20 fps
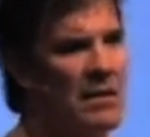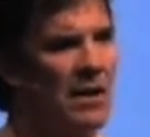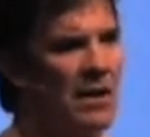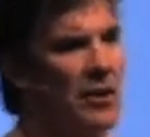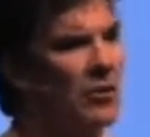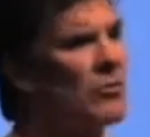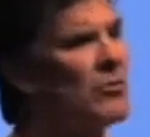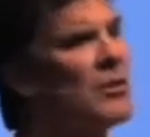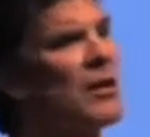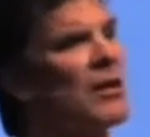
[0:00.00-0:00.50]

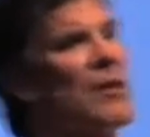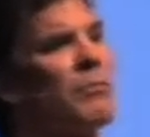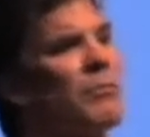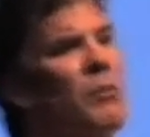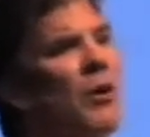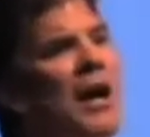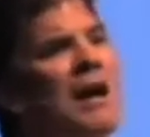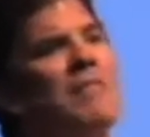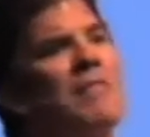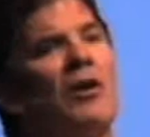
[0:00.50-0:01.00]
And through their
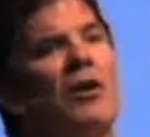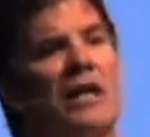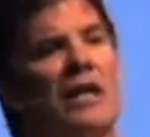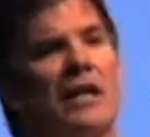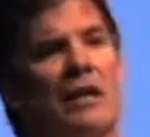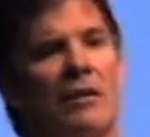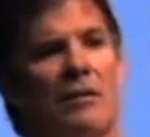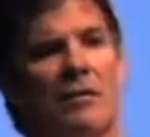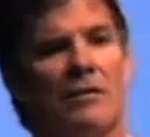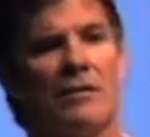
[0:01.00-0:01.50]
primary
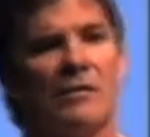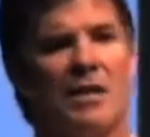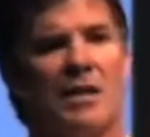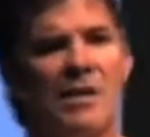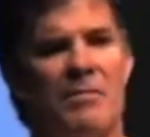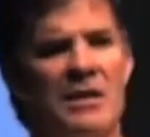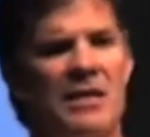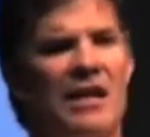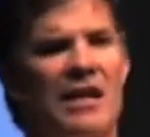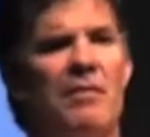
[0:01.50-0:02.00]
years, see,
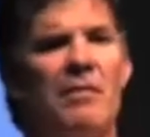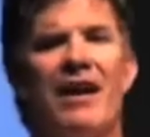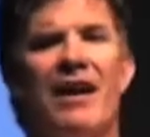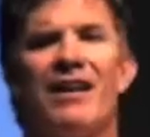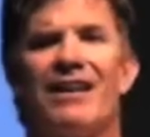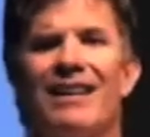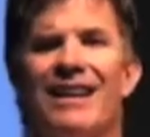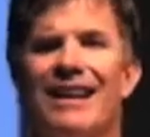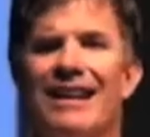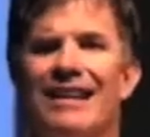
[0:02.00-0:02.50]
up until
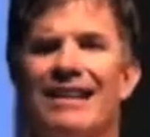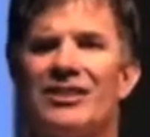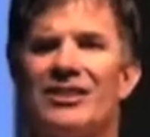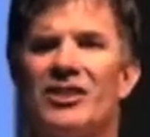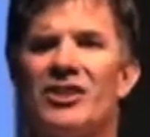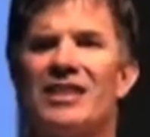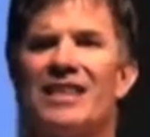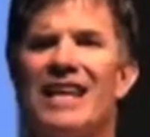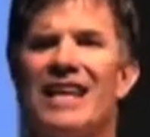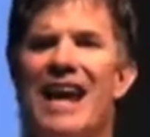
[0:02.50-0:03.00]
about
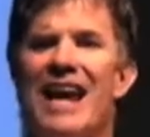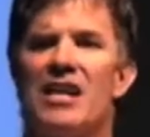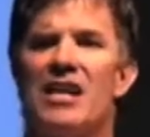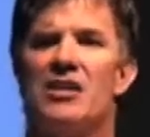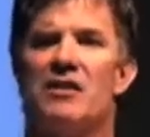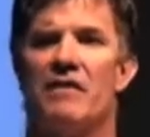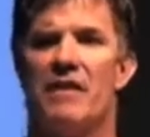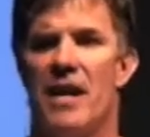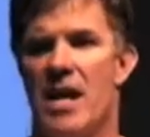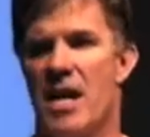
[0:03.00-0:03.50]
the
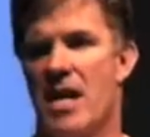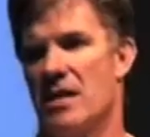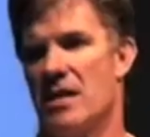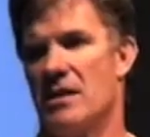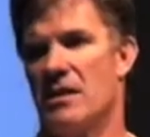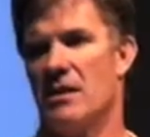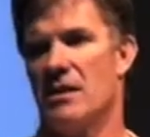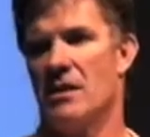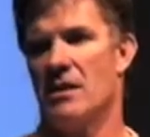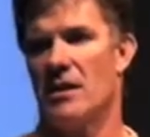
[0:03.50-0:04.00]
age of
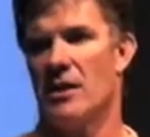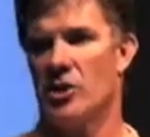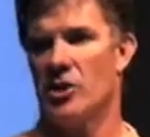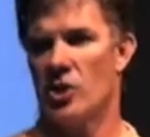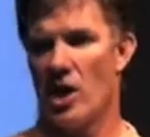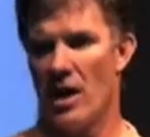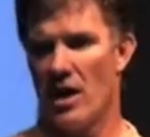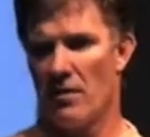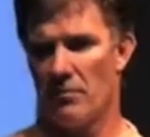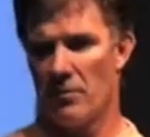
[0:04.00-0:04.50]
8, a
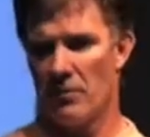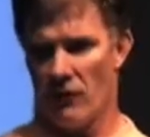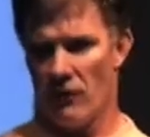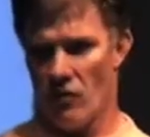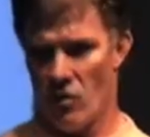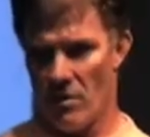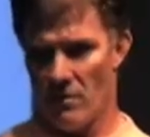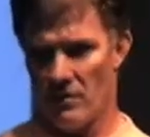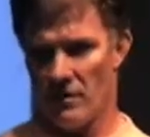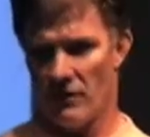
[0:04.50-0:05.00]
child
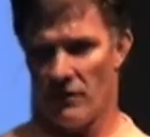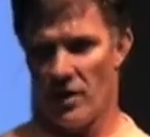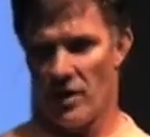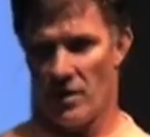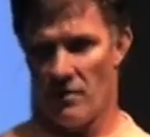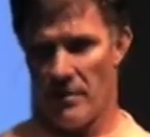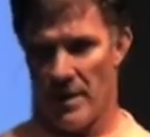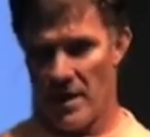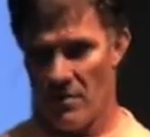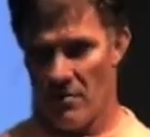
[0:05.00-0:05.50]
performs for
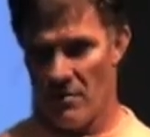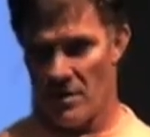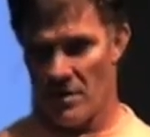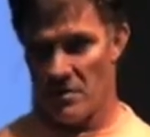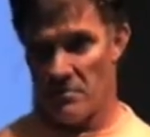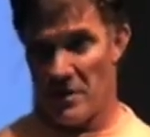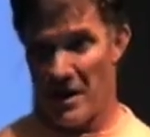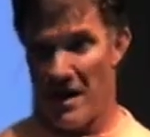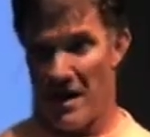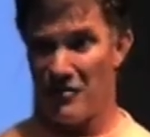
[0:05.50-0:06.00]
their
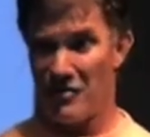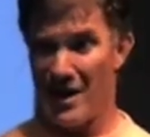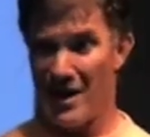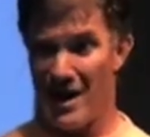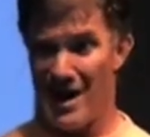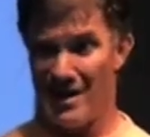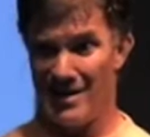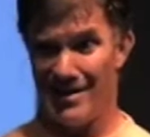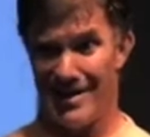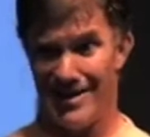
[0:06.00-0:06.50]
parents. But after
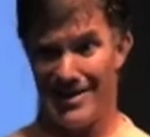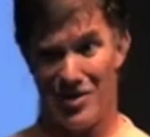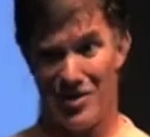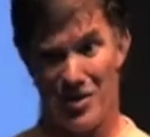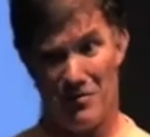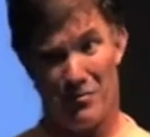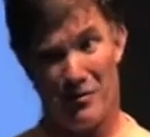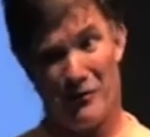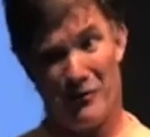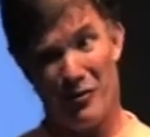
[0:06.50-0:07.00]
8, they
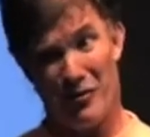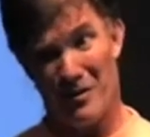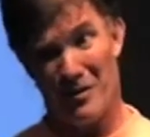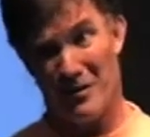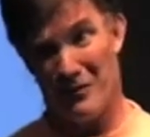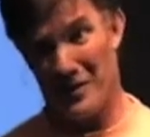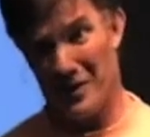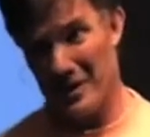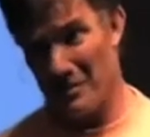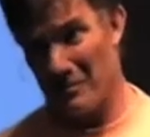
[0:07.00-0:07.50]
start
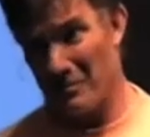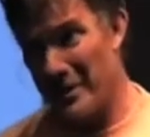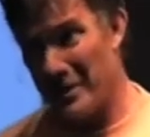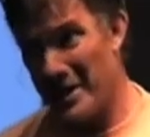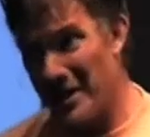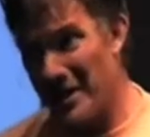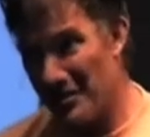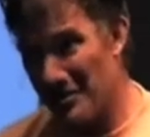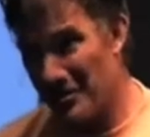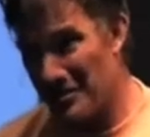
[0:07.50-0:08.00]
performing for their
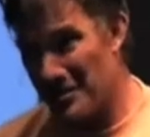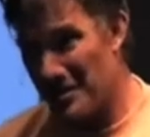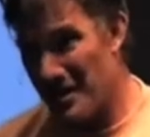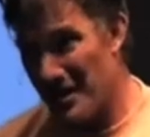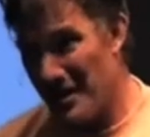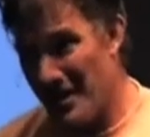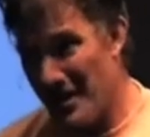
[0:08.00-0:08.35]
peers.